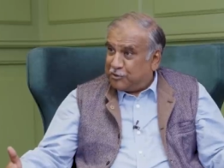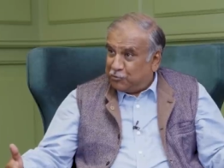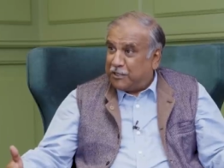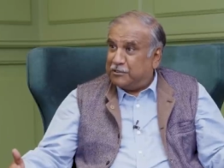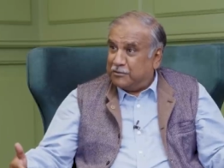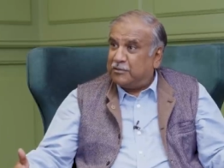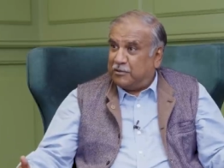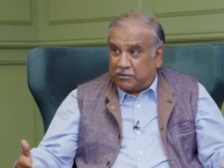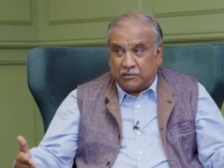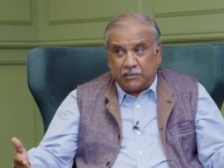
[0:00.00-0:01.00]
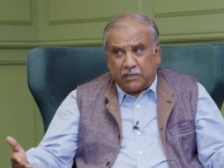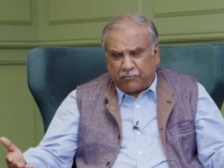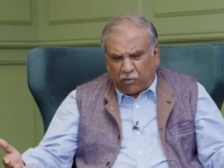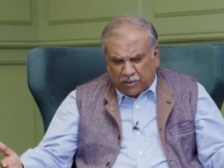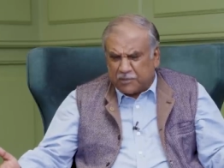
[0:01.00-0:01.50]
the one, the
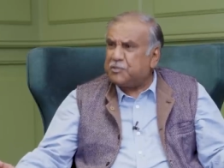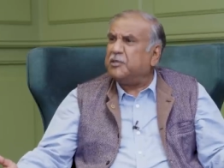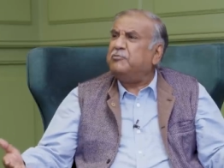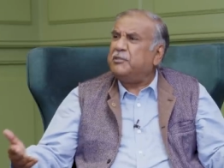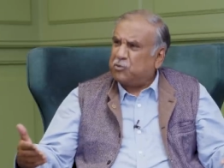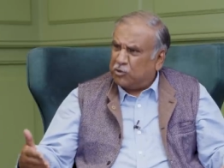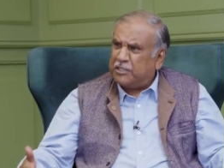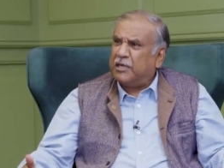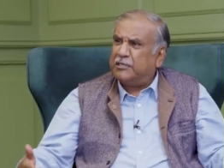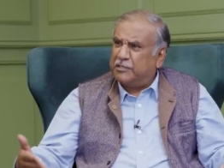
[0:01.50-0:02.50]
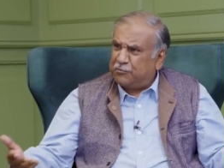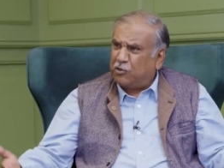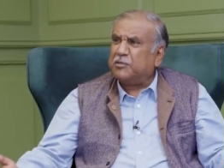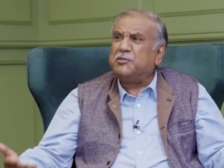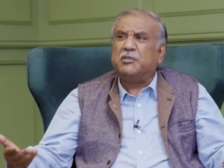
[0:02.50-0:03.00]
foreign service or the IAS,
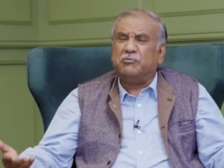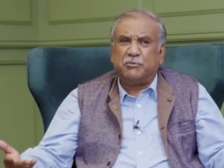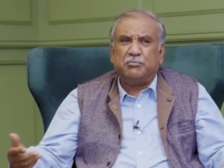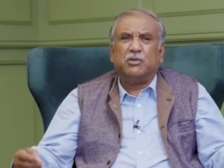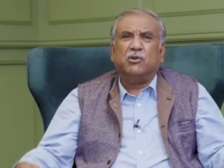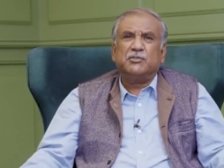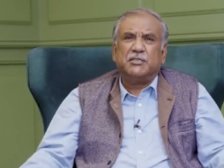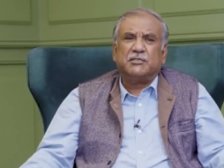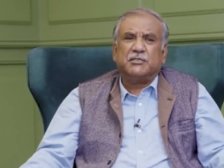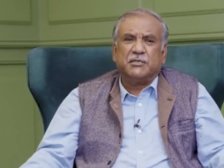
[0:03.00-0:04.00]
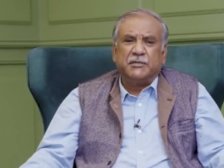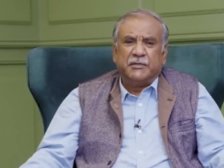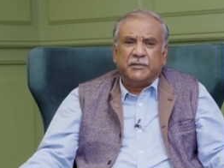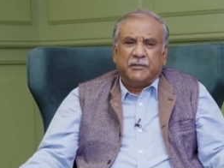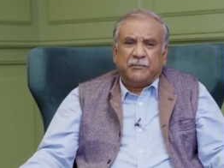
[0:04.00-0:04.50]
foreign service, because it
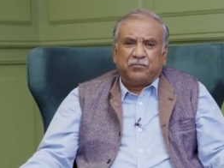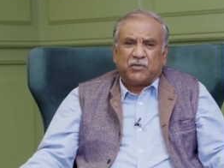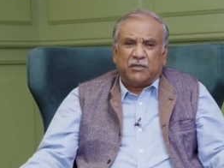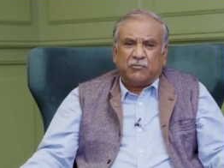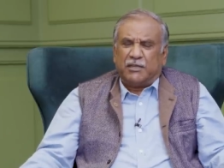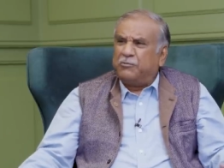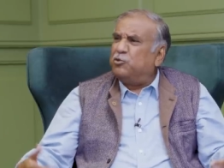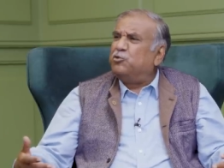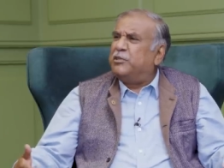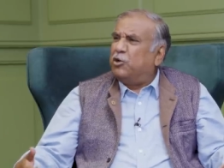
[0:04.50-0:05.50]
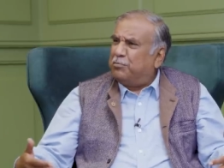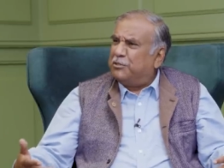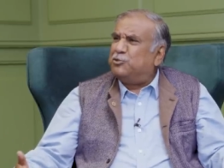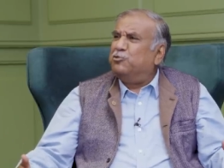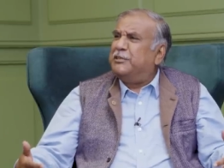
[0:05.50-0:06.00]
gave you the
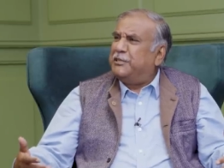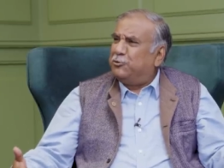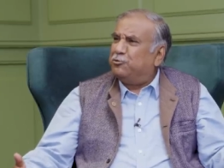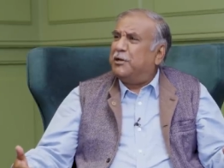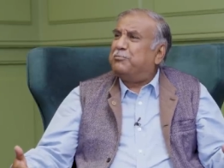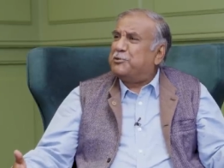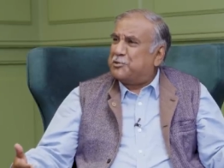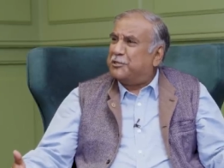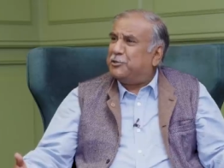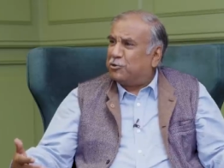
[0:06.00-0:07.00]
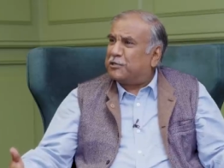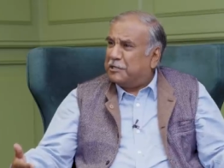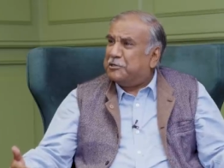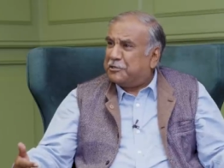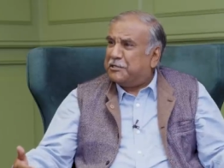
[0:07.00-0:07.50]
opportunity to represent your
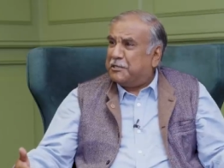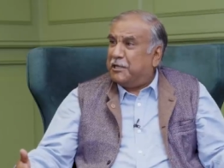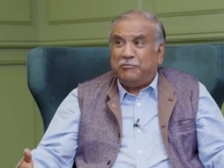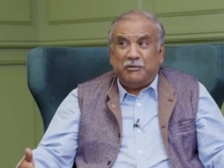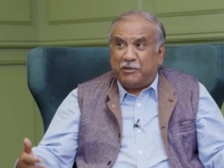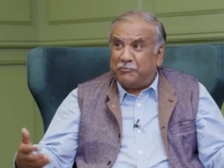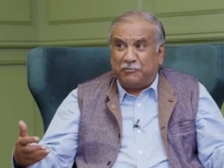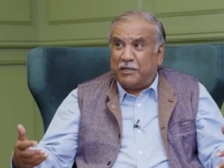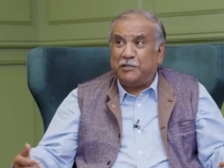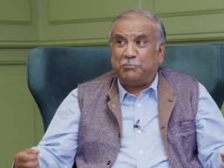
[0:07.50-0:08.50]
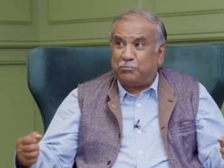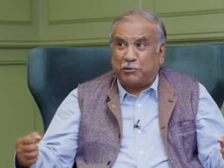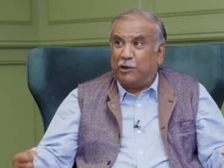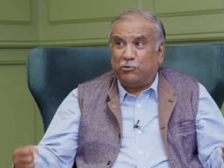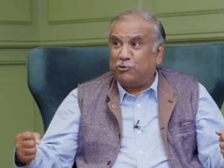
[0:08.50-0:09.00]
country, and we were very
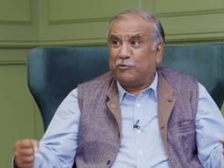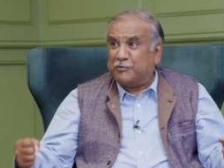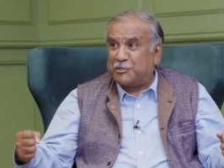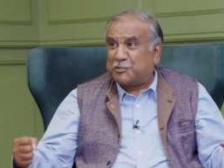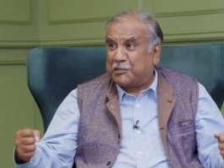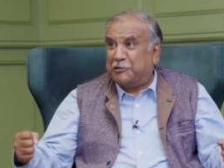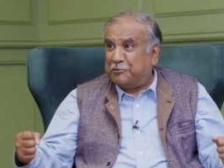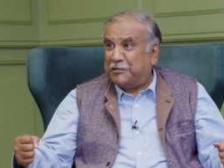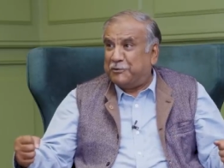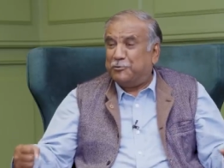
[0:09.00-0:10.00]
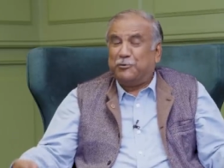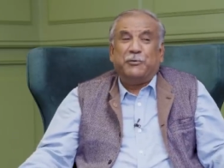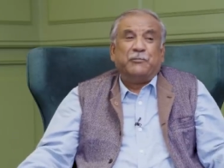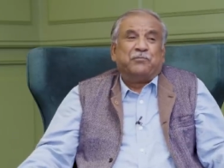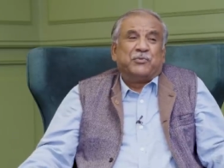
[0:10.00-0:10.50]
proud of this country, you know.
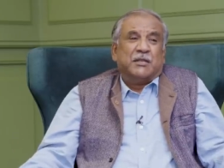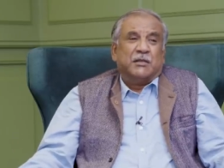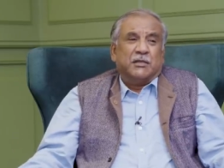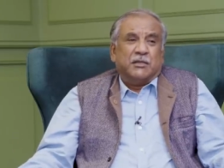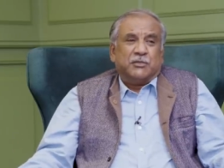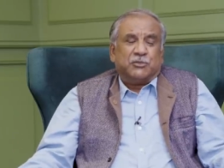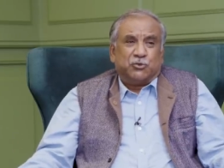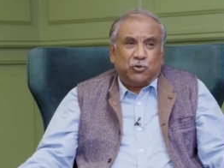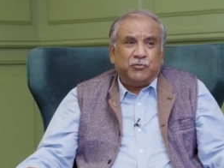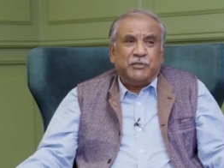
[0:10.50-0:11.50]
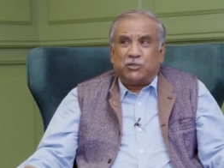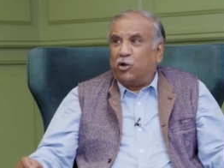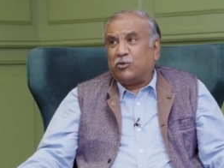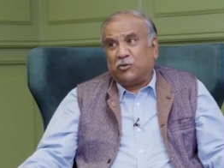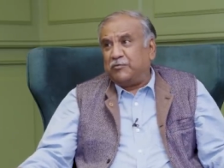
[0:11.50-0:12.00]
So we
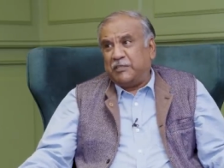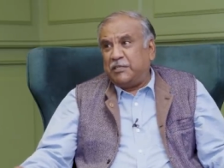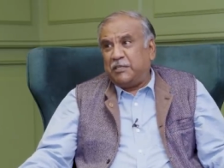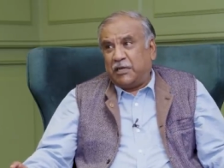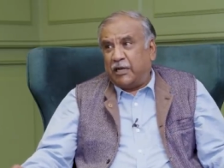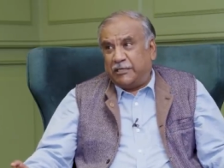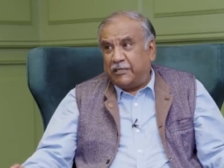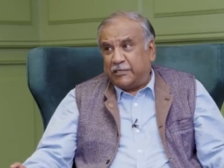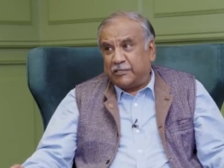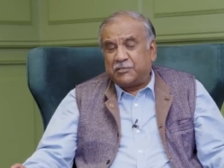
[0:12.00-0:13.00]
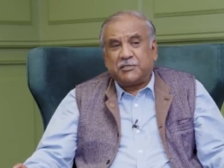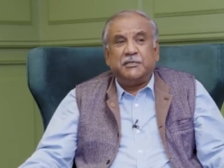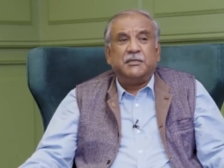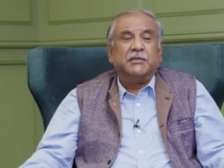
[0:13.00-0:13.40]
thought of the IAS,